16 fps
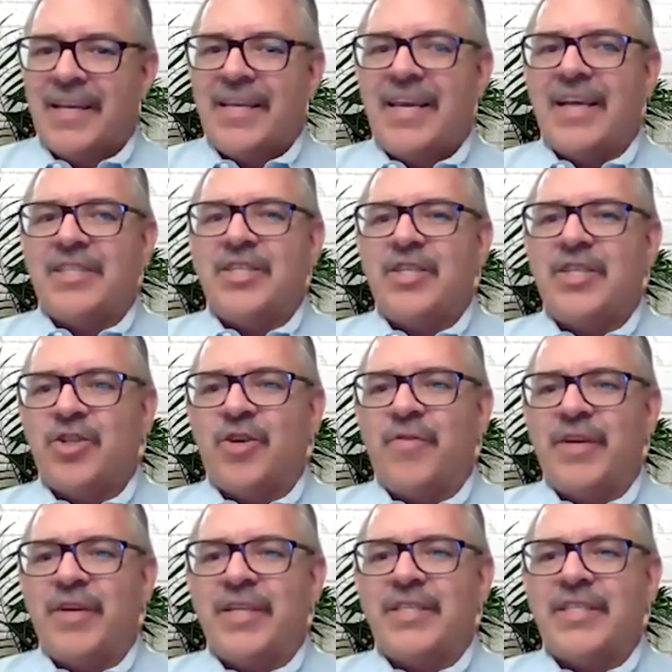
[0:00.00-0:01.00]
yes, he's
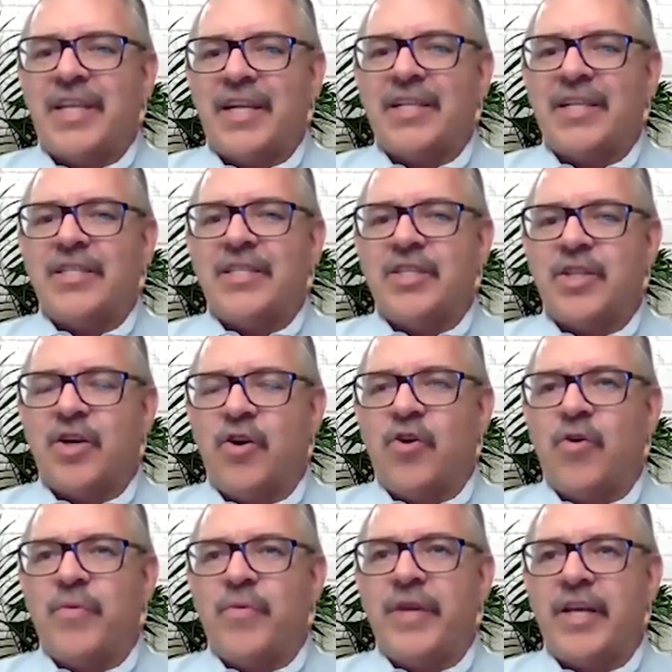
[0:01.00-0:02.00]
serving his sentence, he's at
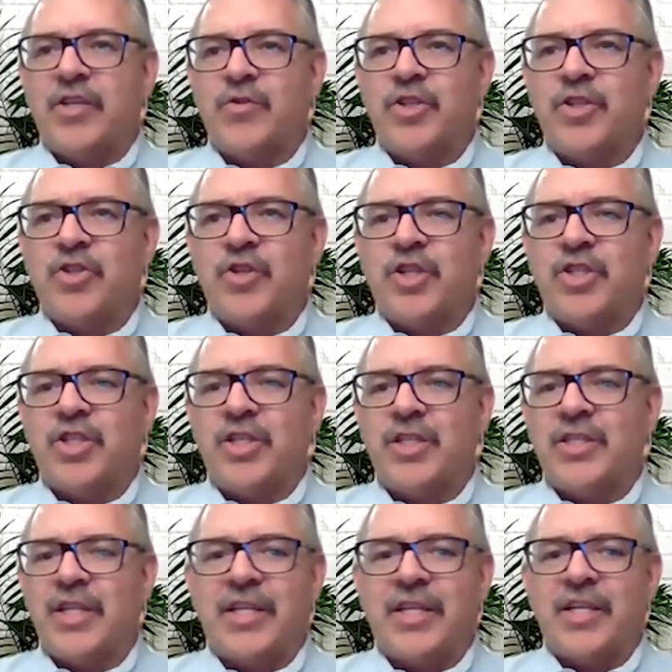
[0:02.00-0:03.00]
home, he has
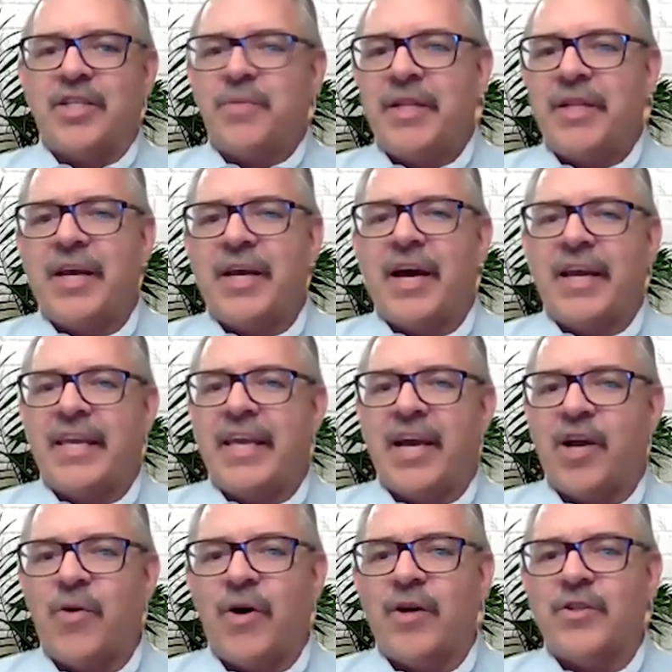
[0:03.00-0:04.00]
restrictions. That doesn't mean the guy
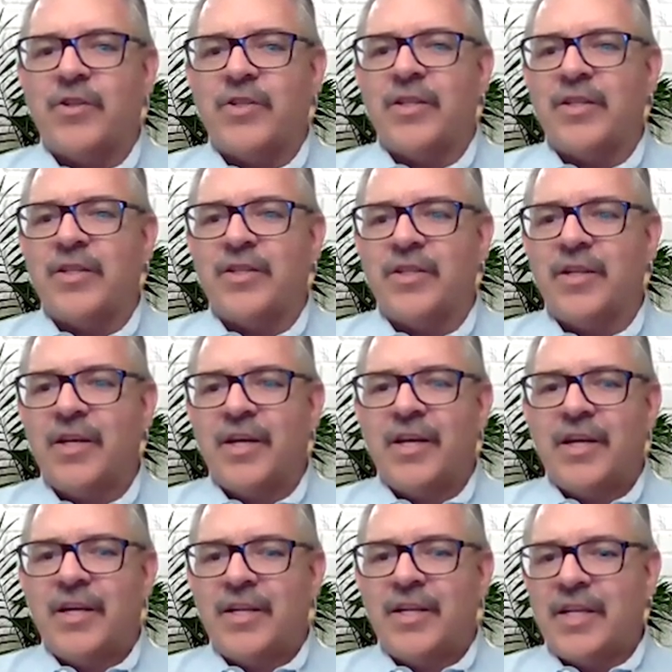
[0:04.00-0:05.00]
can't go out
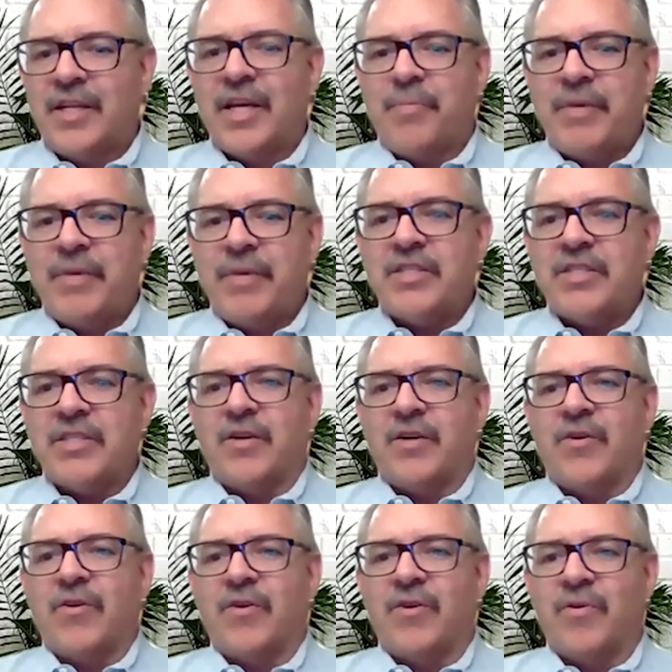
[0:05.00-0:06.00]
to get a pizza
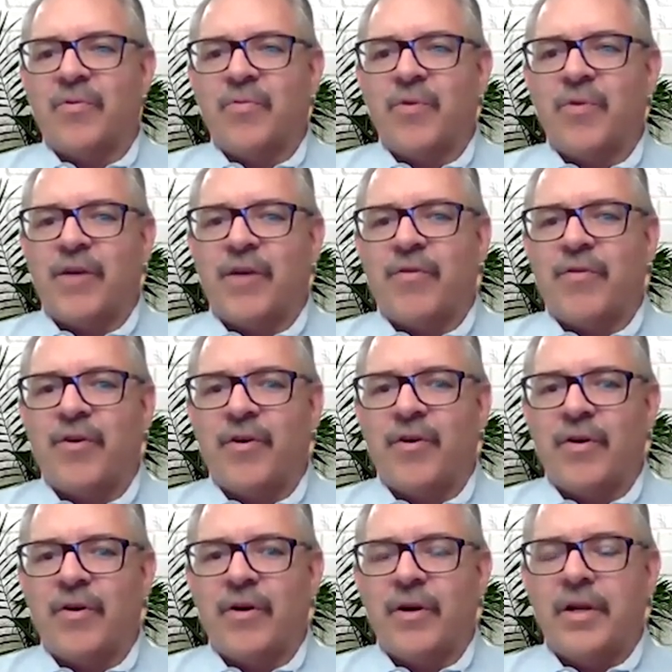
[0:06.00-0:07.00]
or
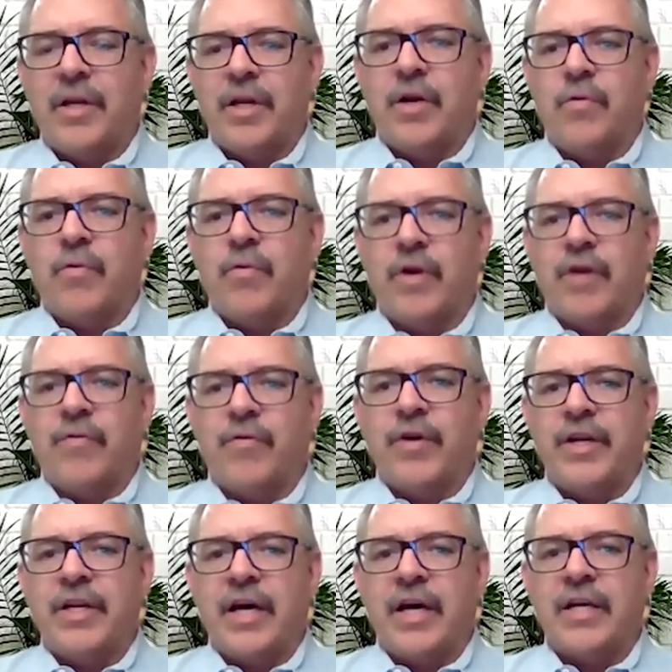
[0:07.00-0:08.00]
whatever, you know, whatever
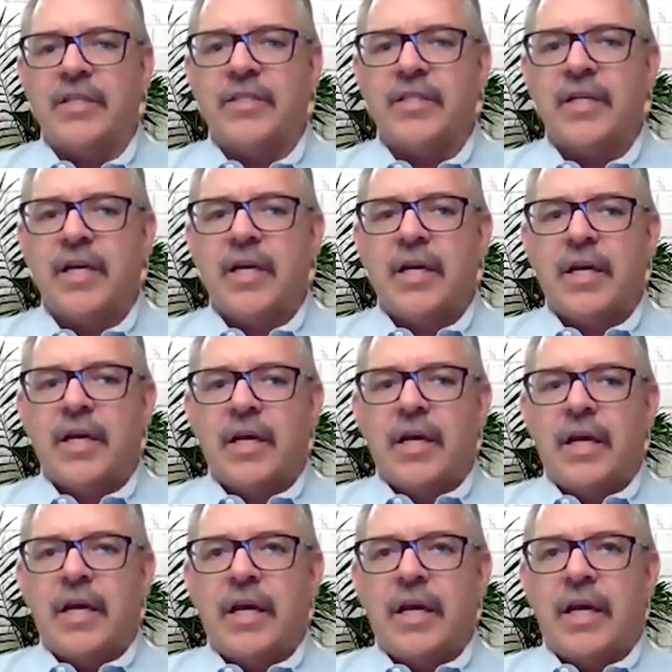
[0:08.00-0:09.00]
he does.
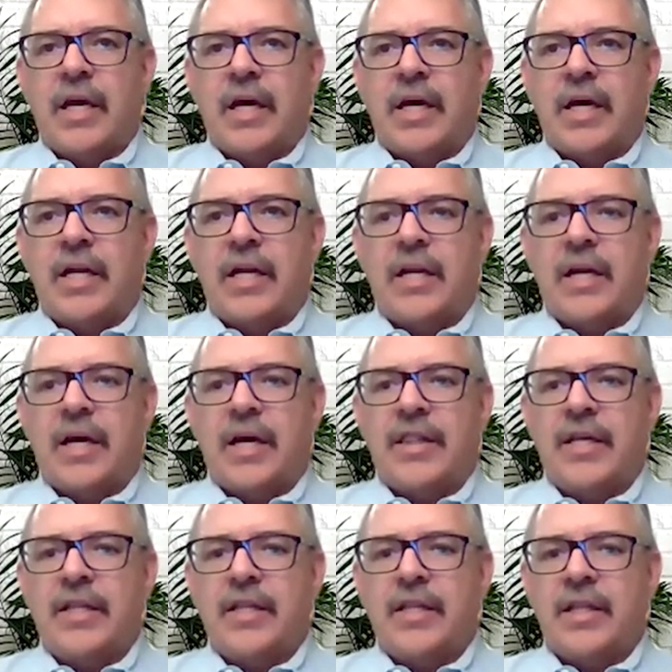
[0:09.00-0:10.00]
And I
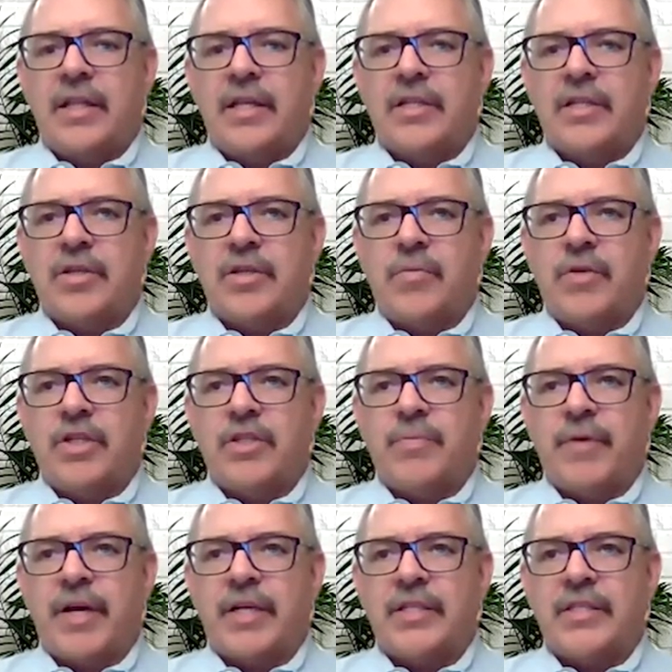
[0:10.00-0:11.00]
think that in some
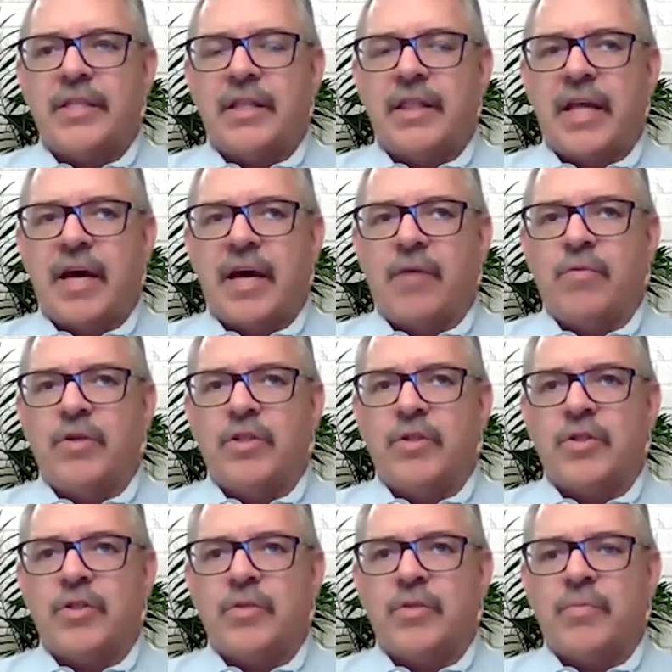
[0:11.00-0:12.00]
respects, that
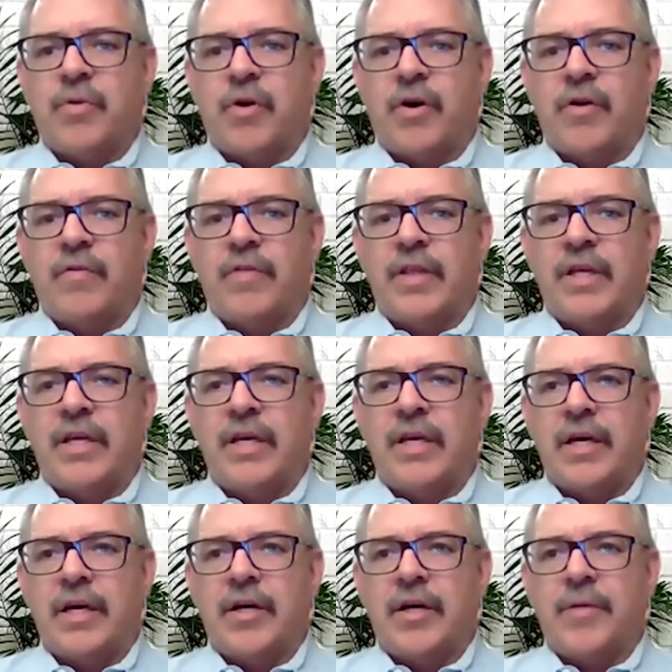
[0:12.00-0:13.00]
was part of
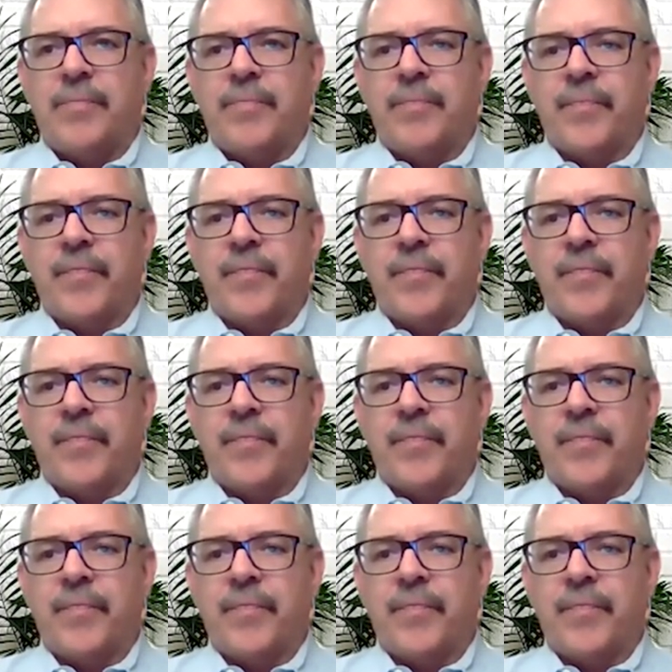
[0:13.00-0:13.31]
the